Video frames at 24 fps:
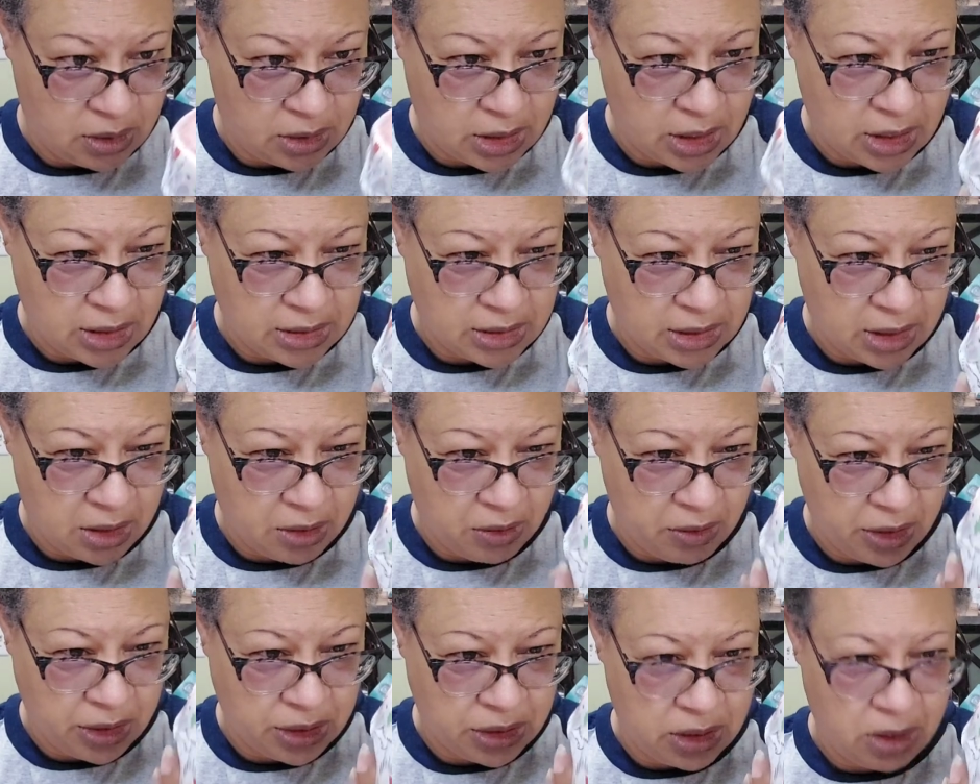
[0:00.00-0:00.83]
Did I say
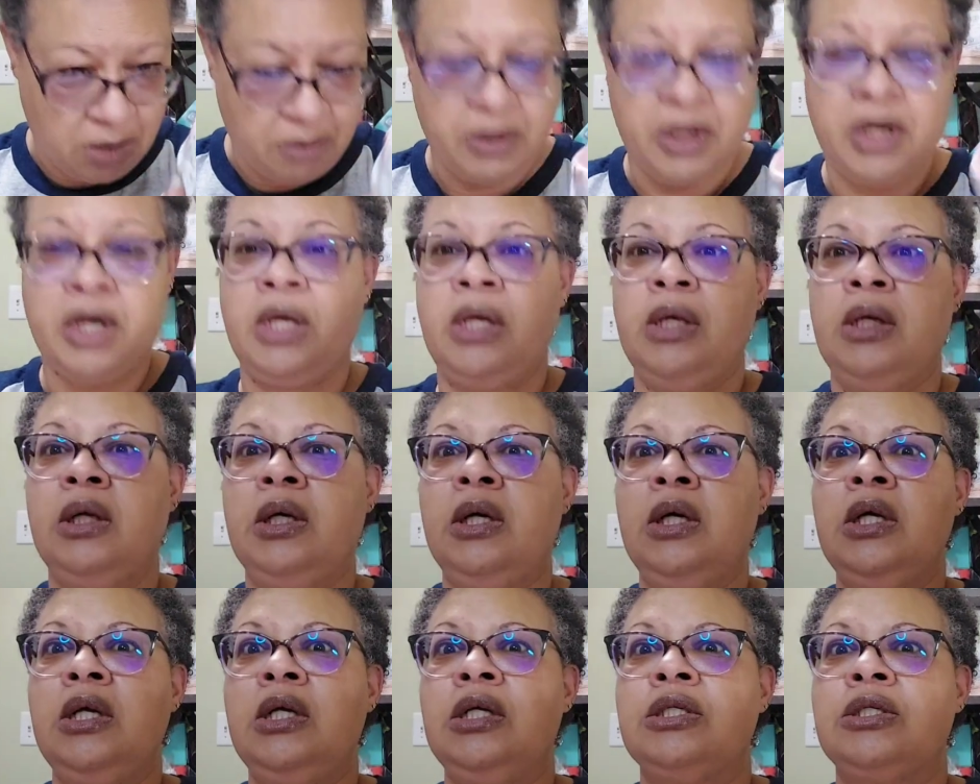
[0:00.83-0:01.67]
greens already?
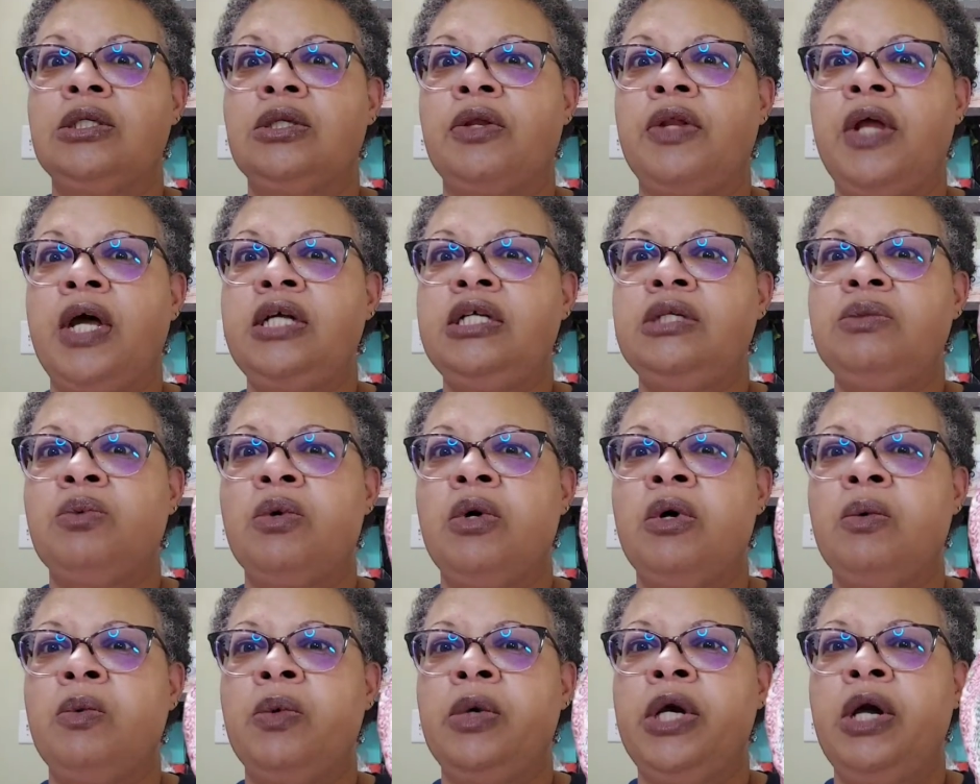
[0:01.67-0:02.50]
So that's
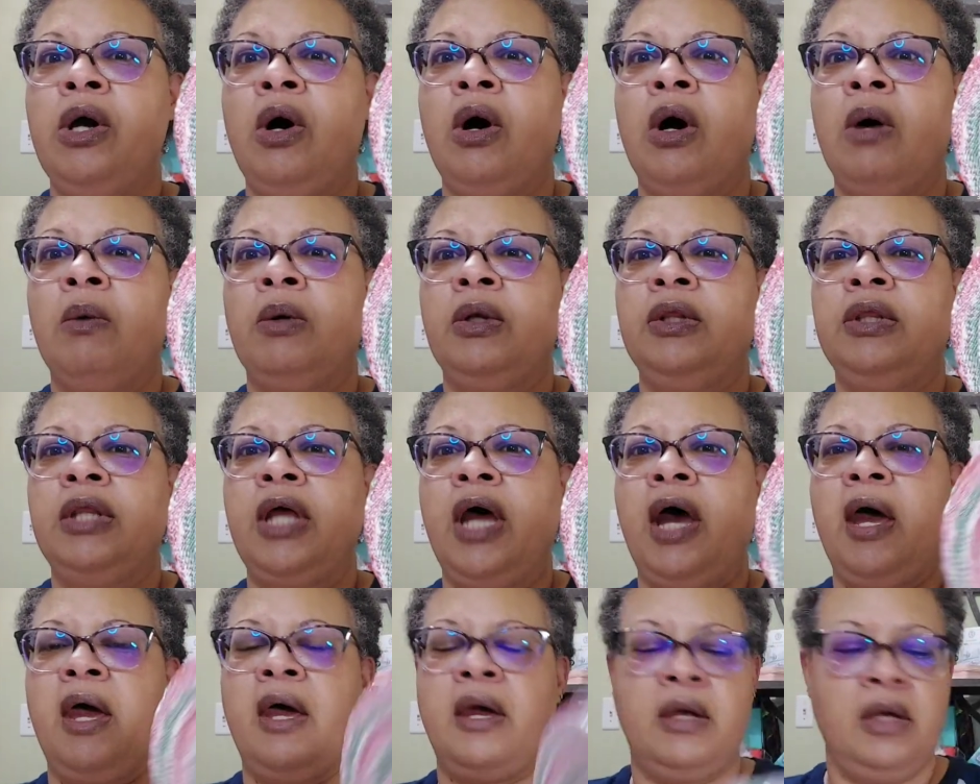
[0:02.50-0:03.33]
where we are with
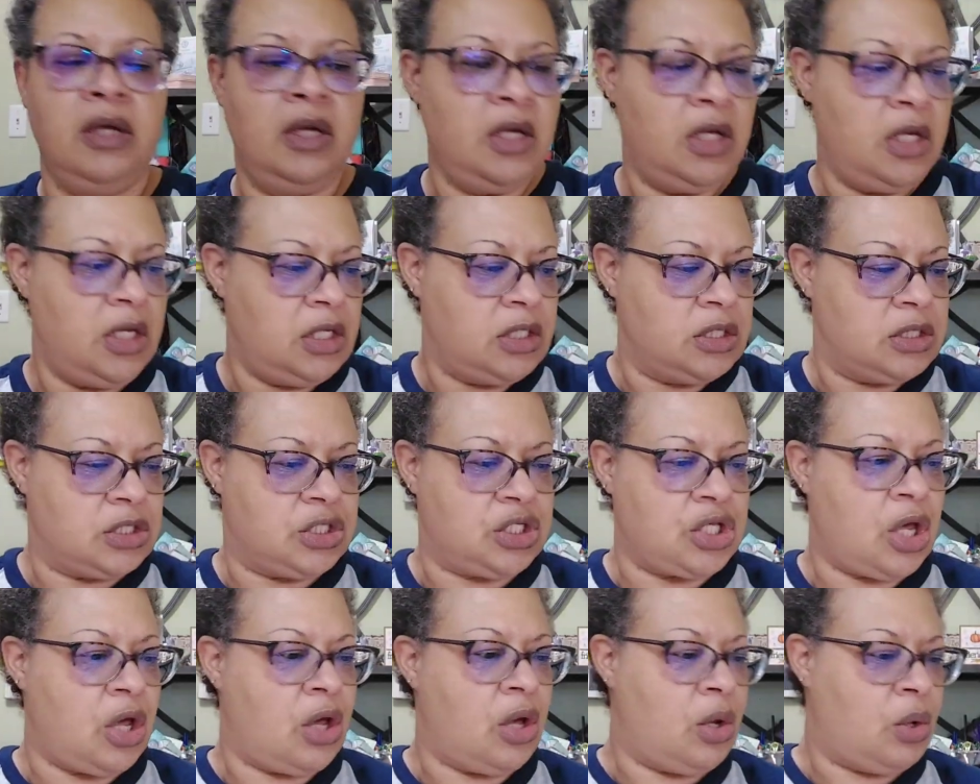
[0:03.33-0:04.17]
that.
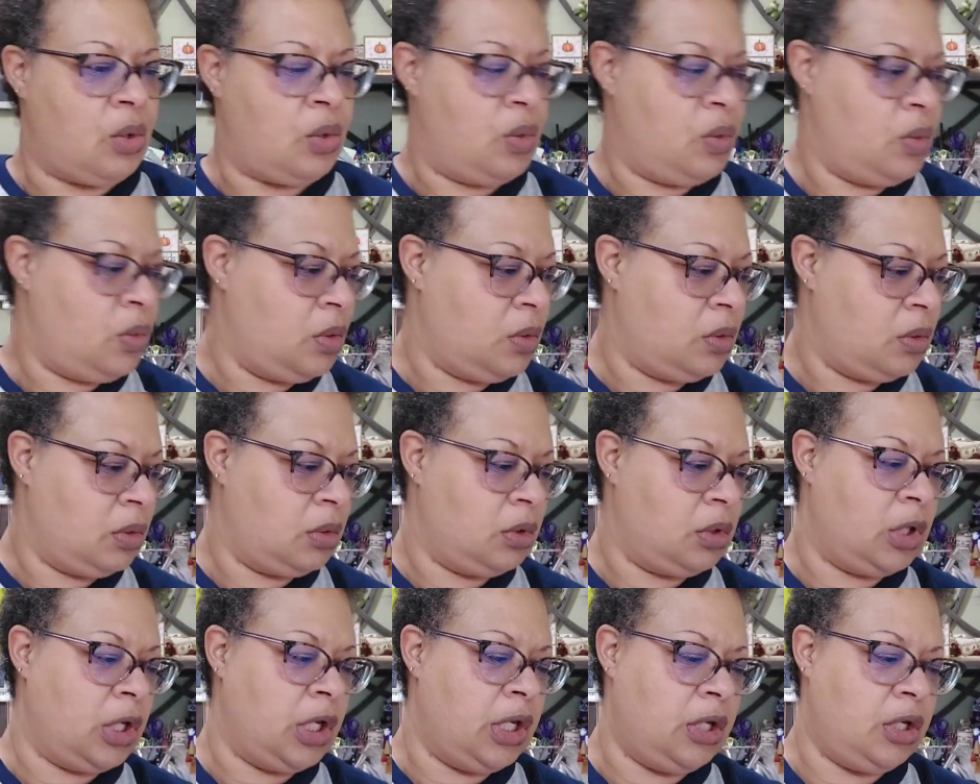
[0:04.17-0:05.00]
So
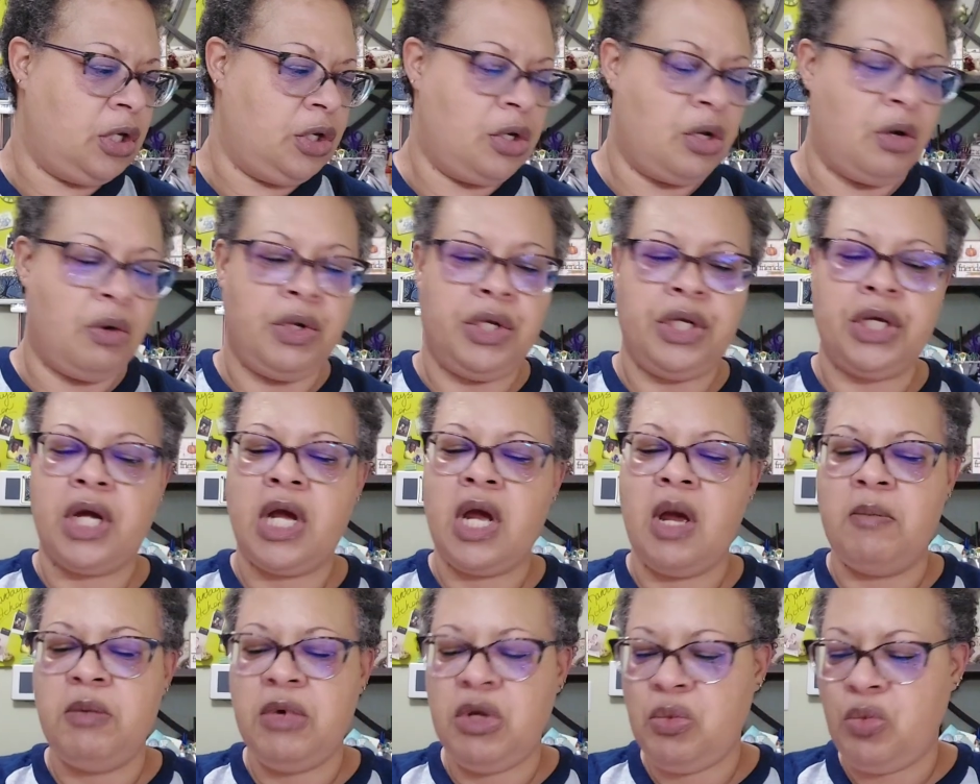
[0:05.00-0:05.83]
it, you know, in the
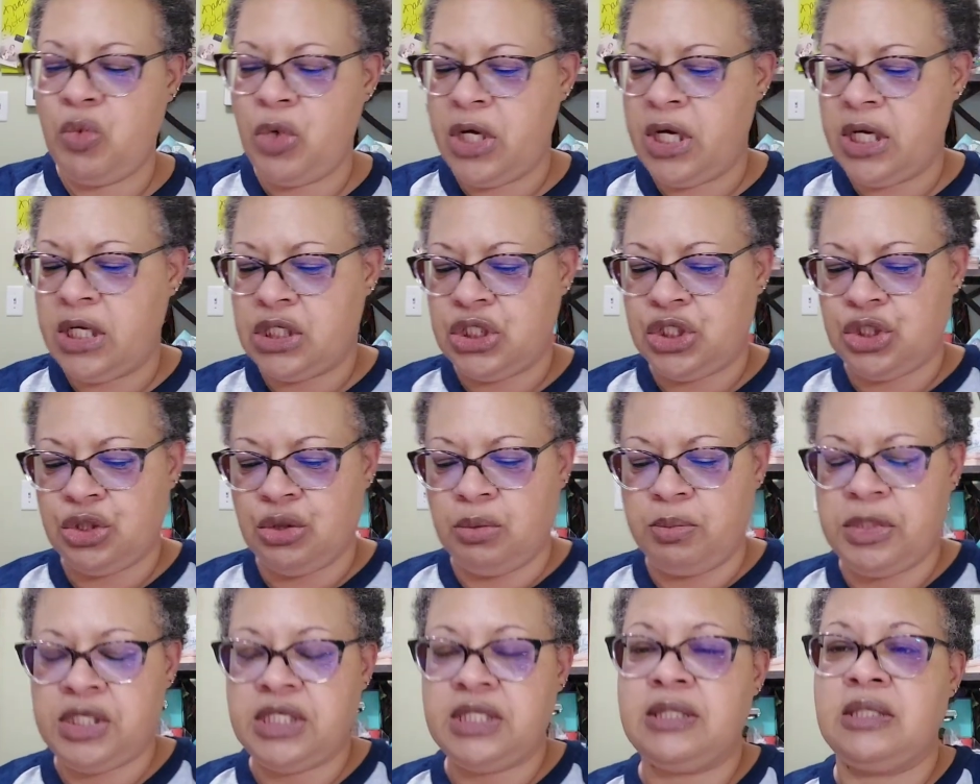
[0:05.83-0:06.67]
coming weeks,
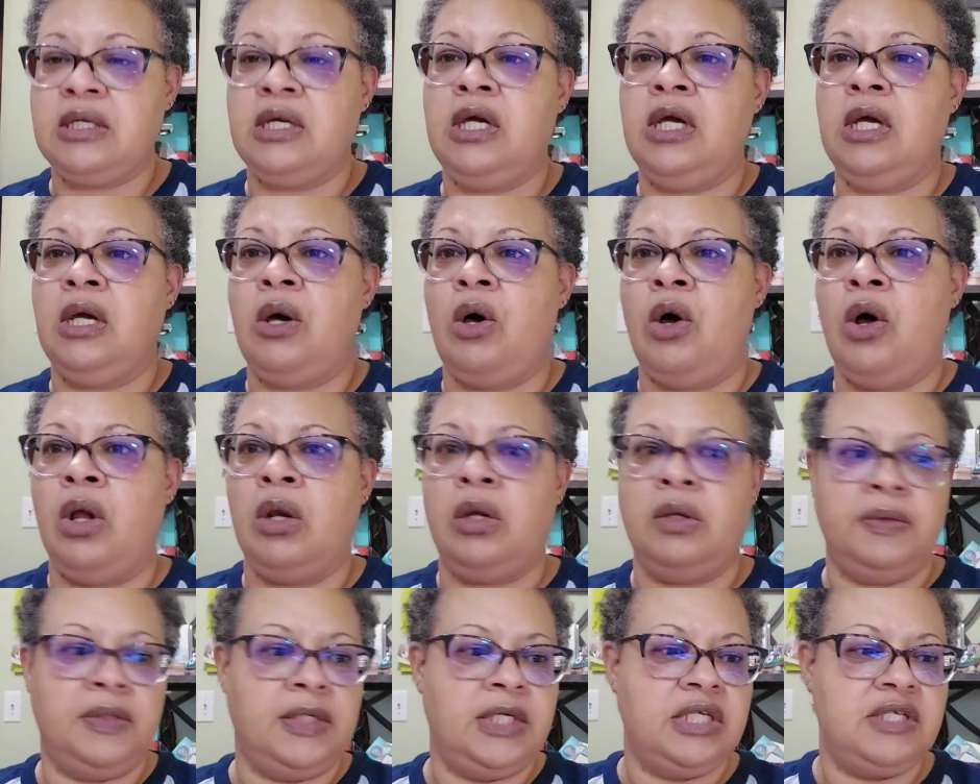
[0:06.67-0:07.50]
you'll be seeing
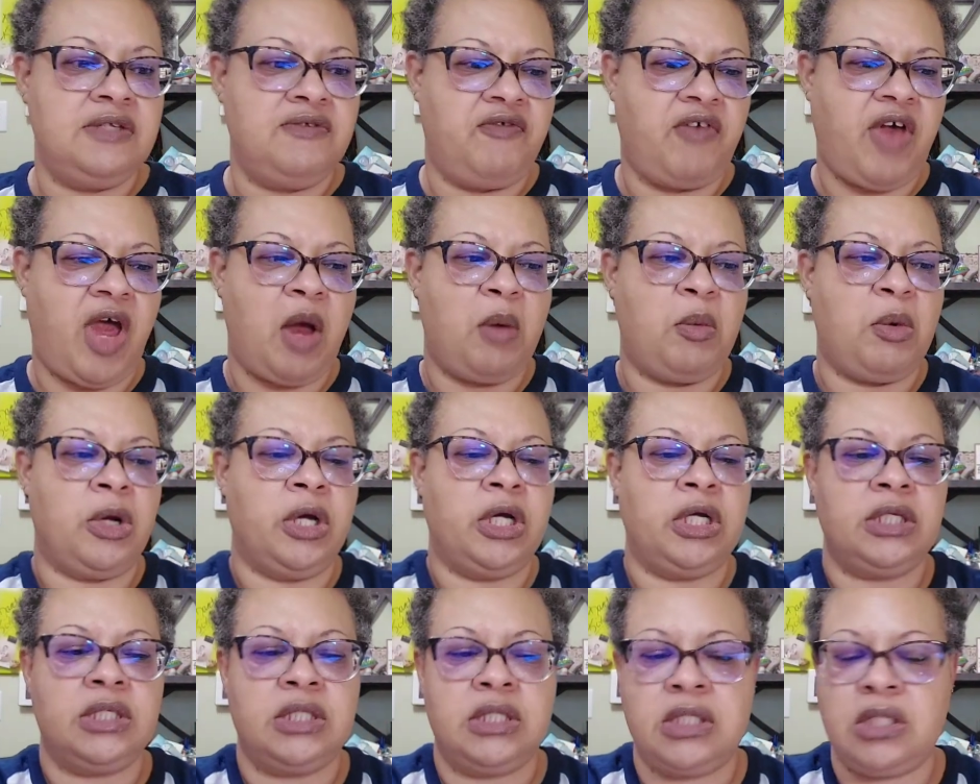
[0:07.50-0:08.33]
all of these
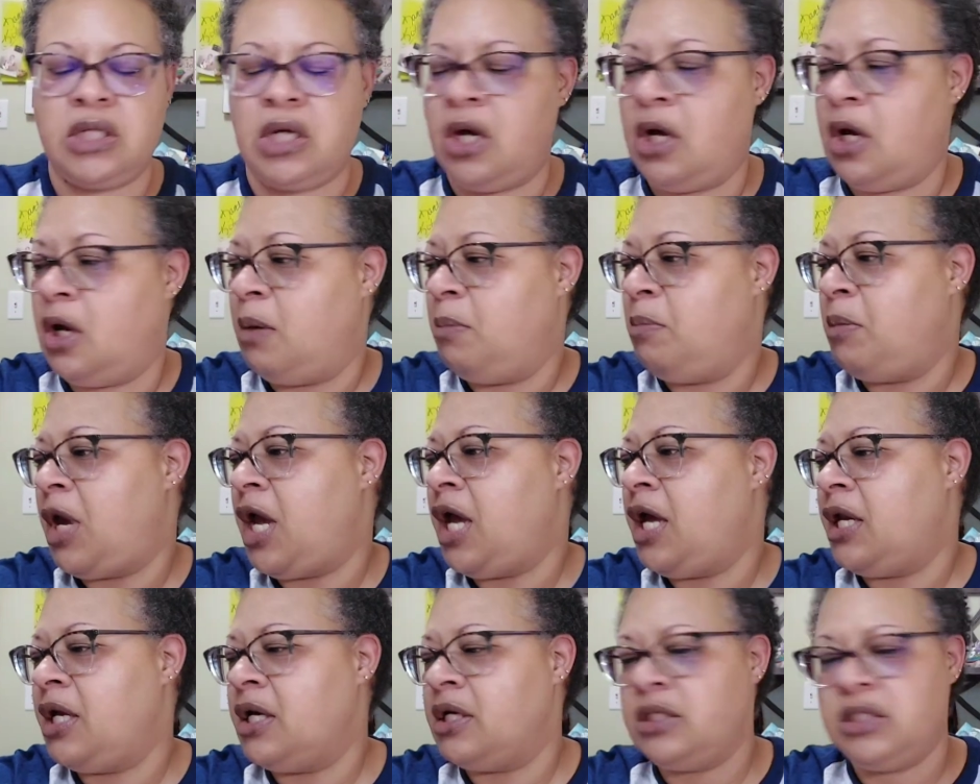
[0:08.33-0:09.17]
fabrics uh,
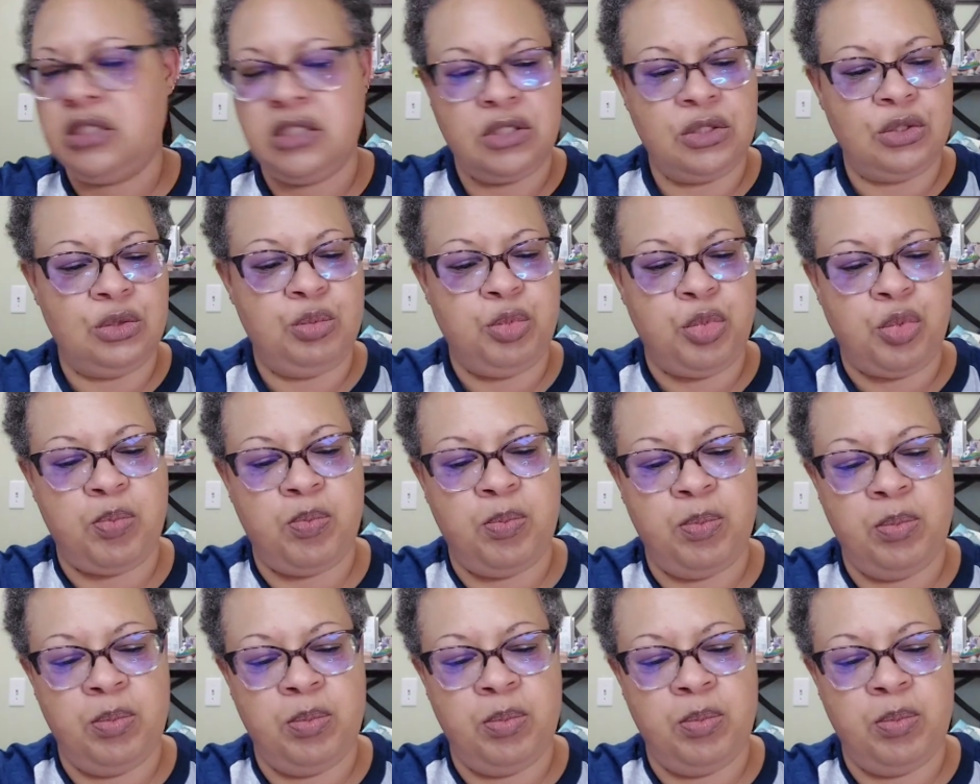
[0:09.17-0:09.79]
made into